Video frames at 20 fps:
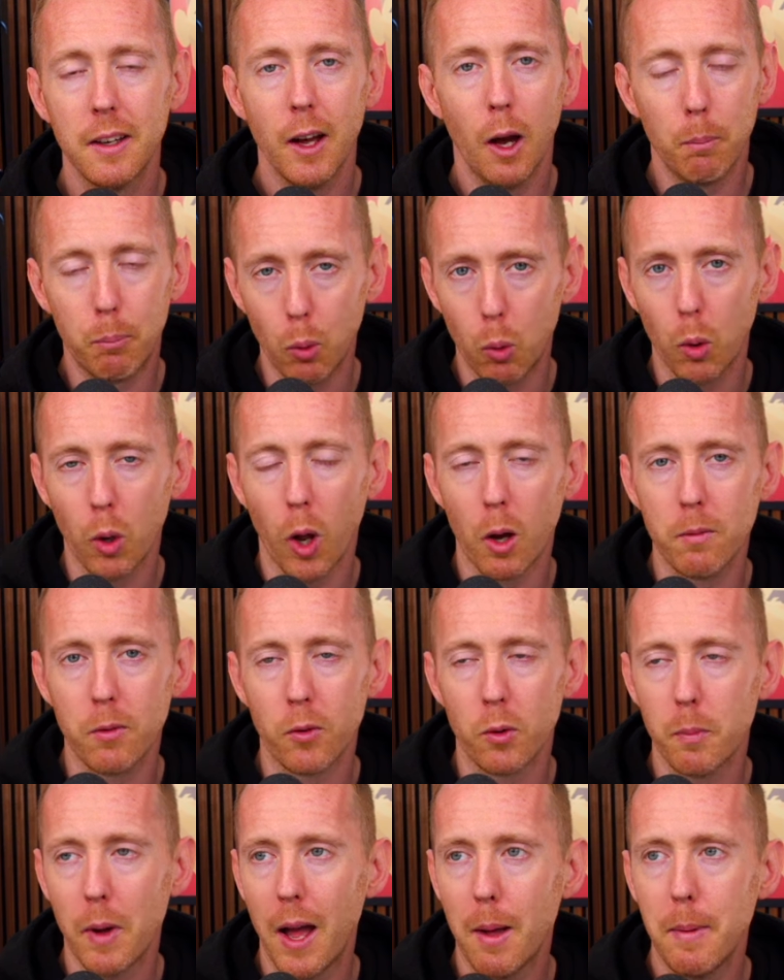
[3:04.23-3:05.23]
A ball over
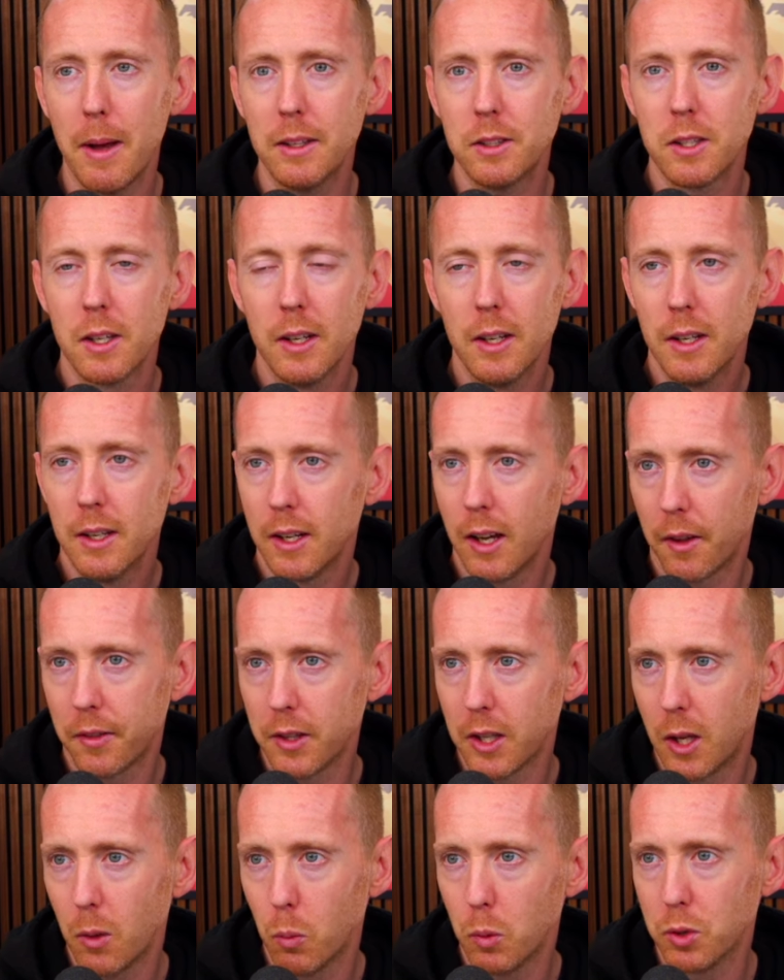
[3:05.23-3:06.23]
from Ahmad. I
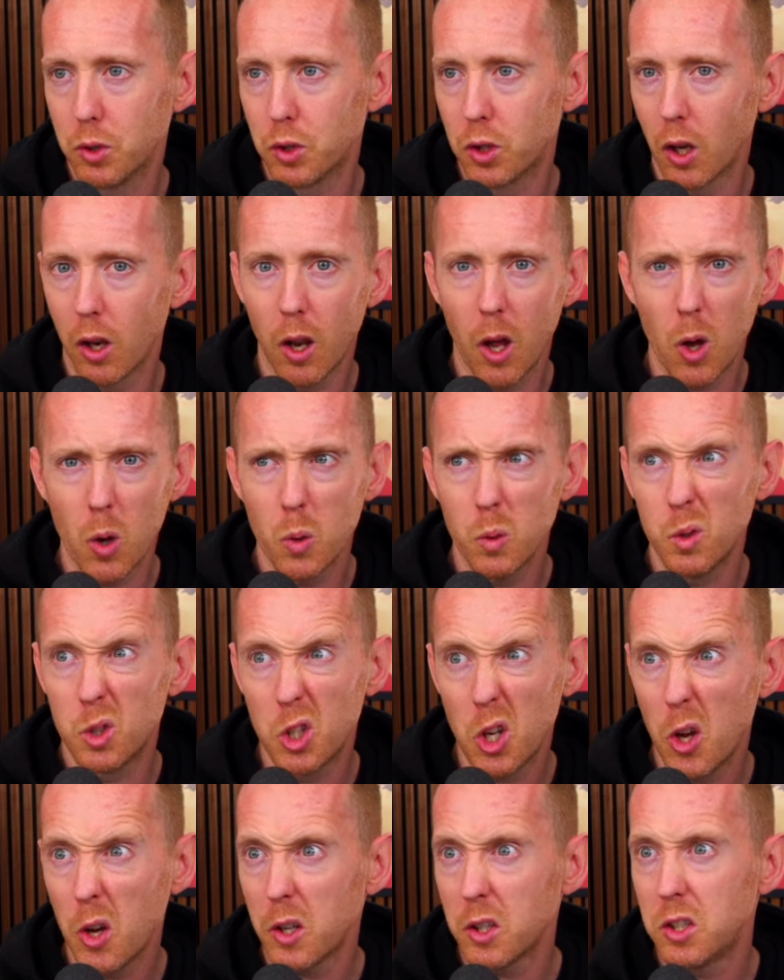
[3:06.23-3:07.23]
think it was Delo,
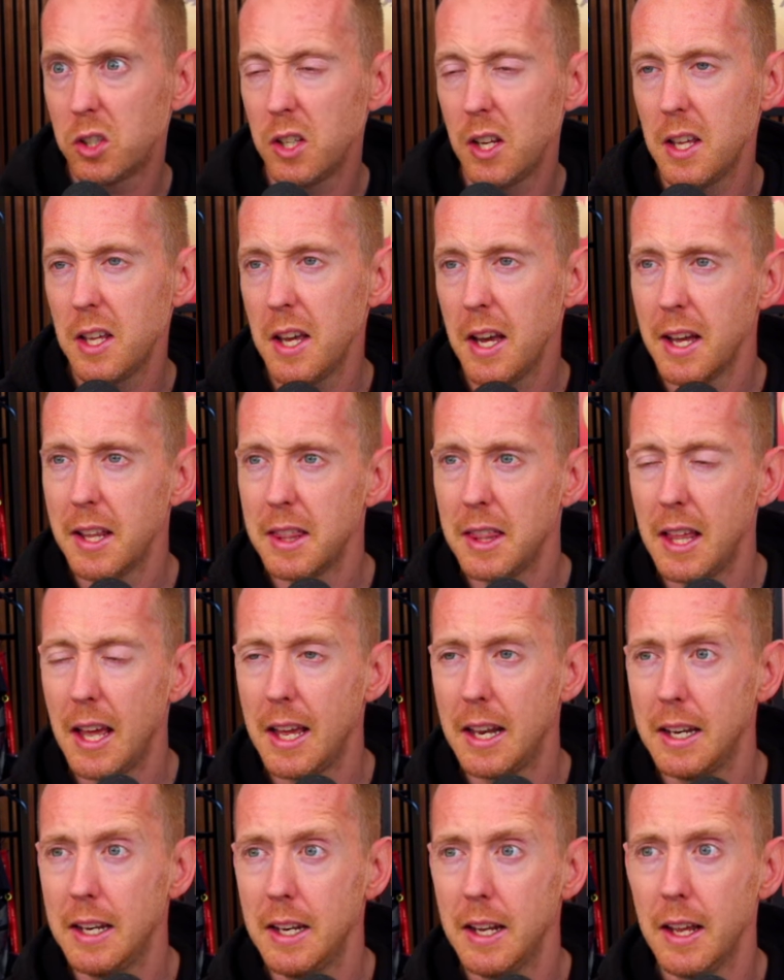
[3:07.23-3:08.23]
Xerxes, and
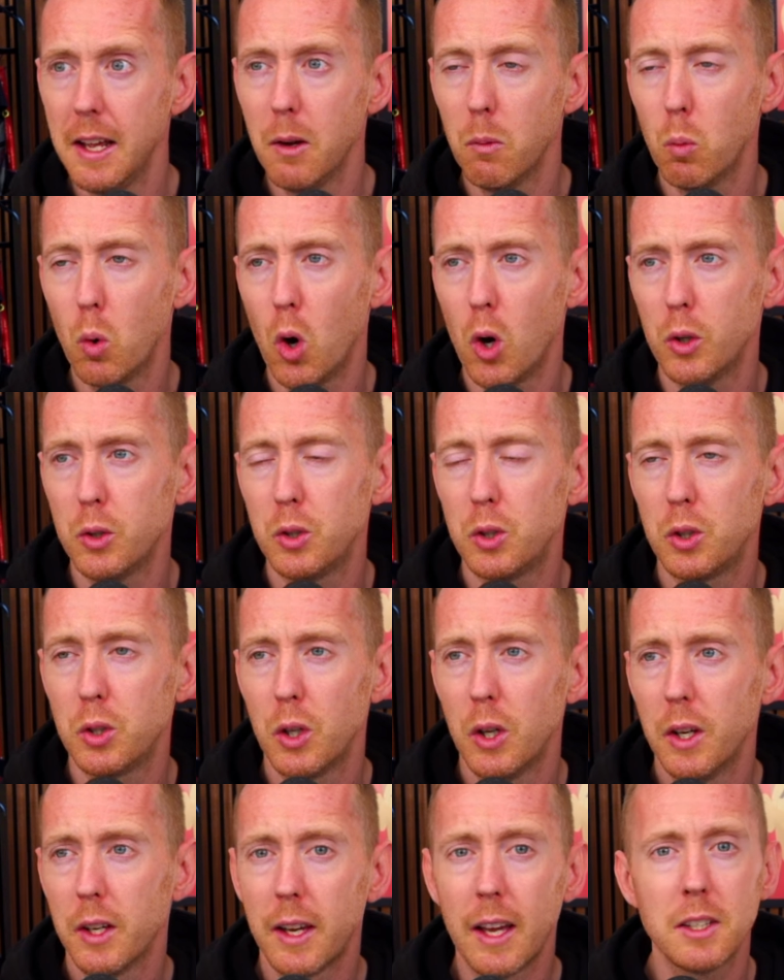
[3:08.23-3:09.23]
then it was
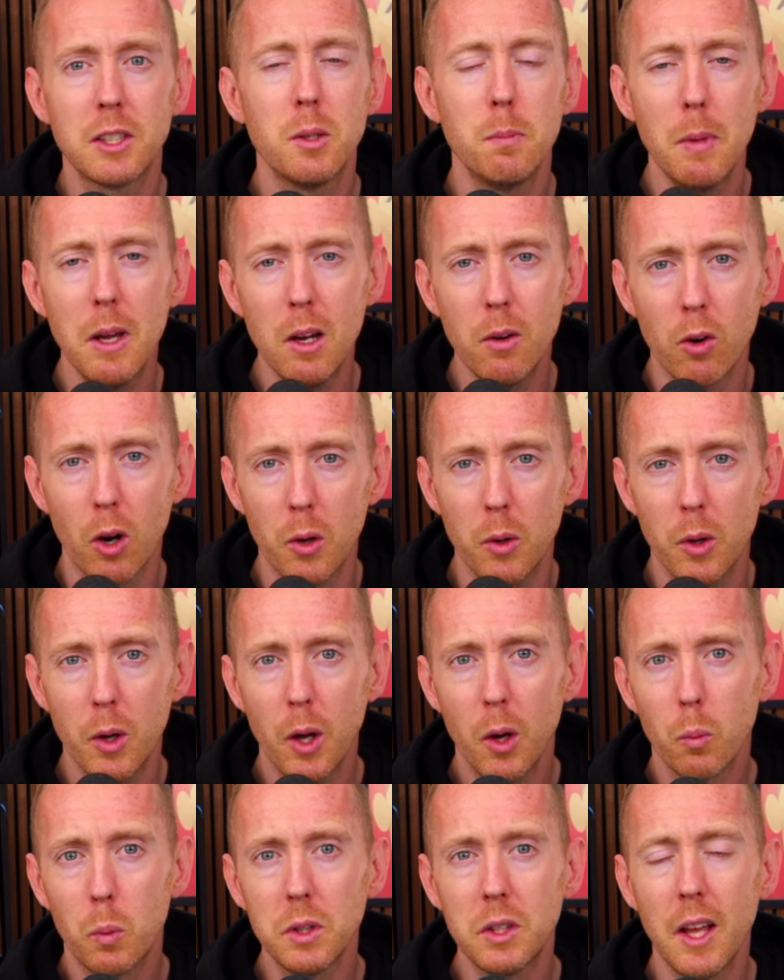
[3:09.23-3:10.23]
Casemiro
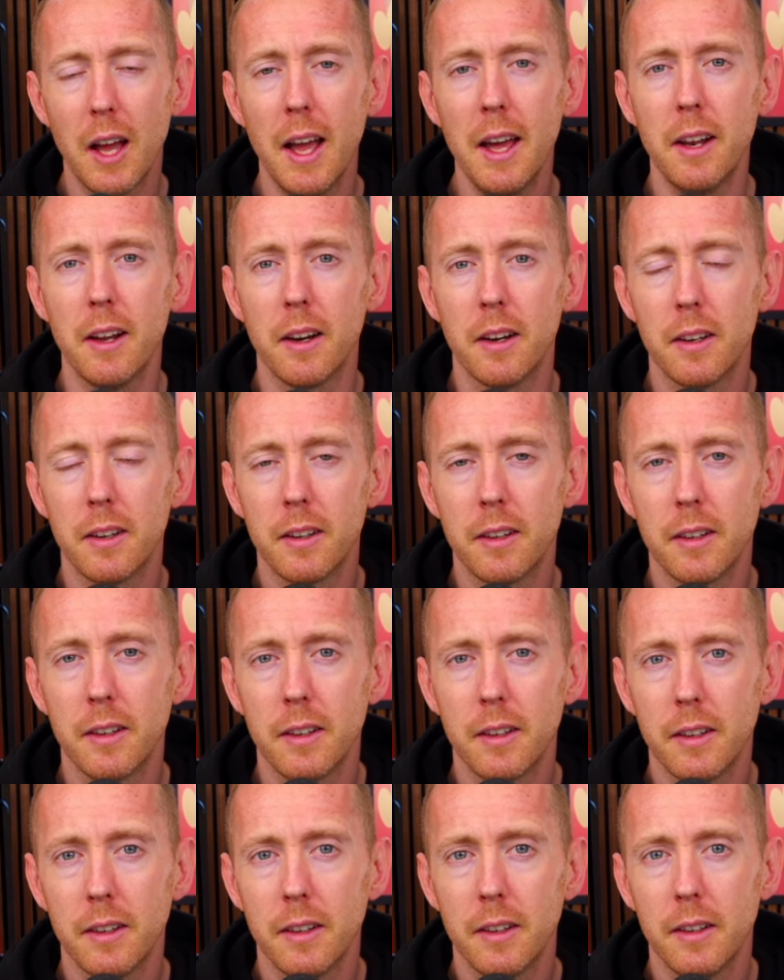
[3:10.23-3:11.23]
with the header.
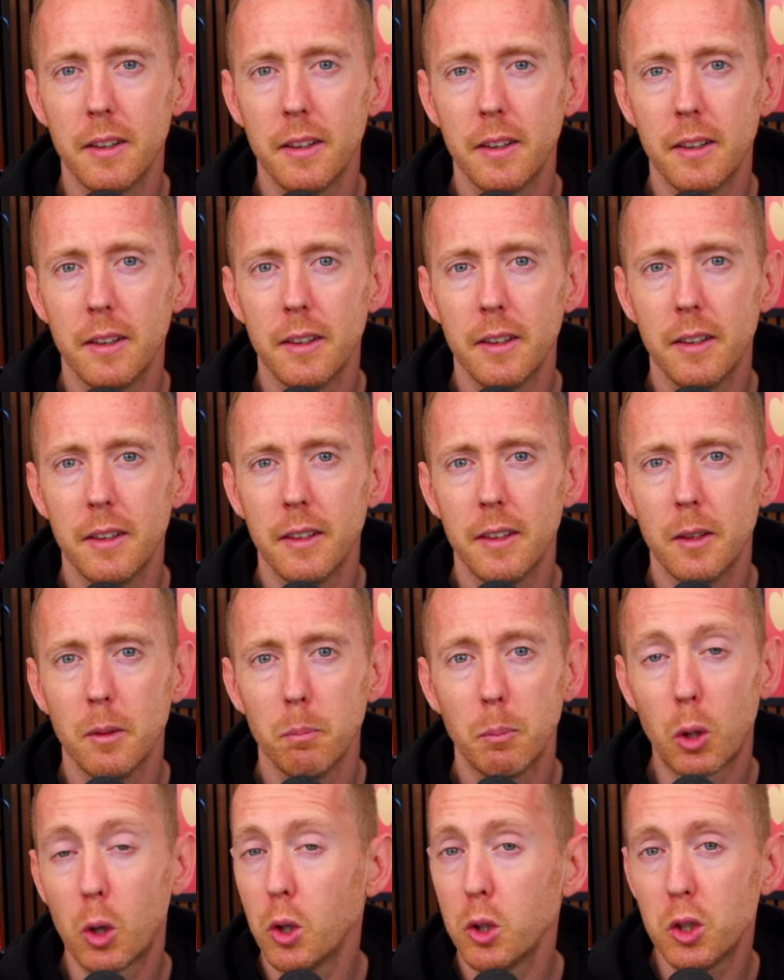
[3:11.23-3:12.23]

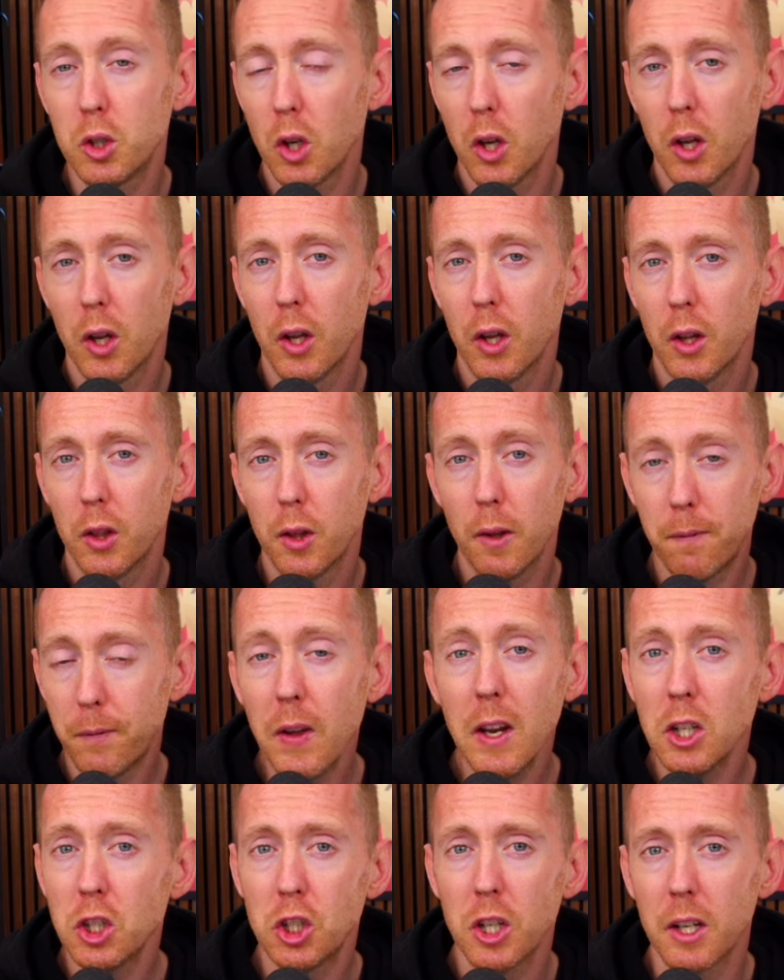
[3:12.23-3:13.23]
Because the
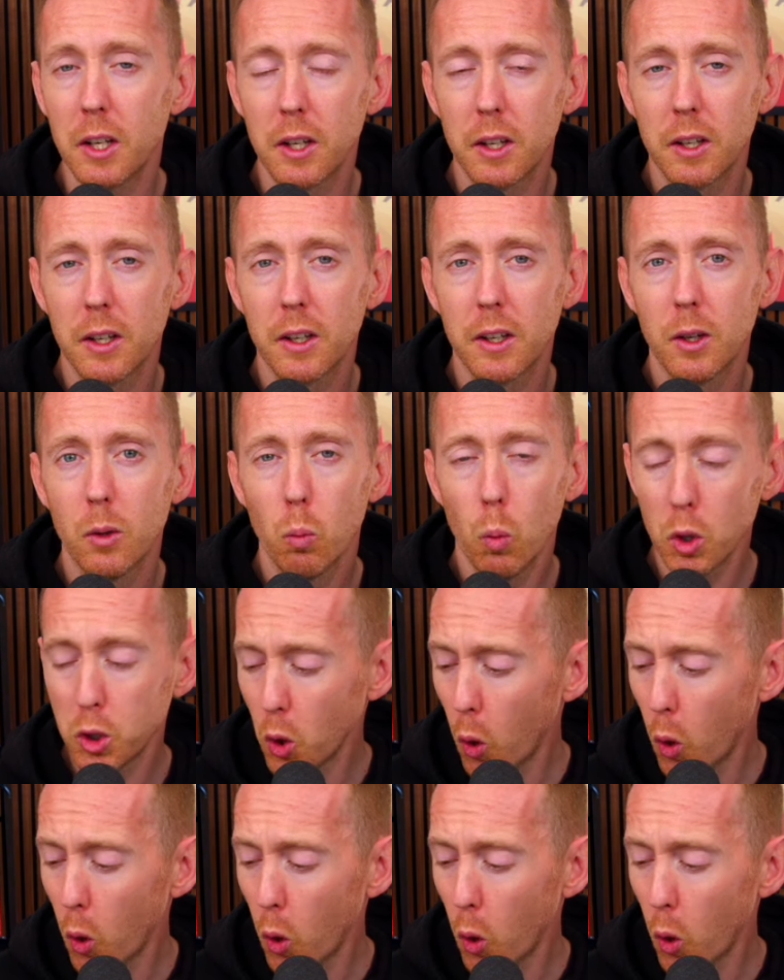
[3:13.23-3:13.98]
finishing was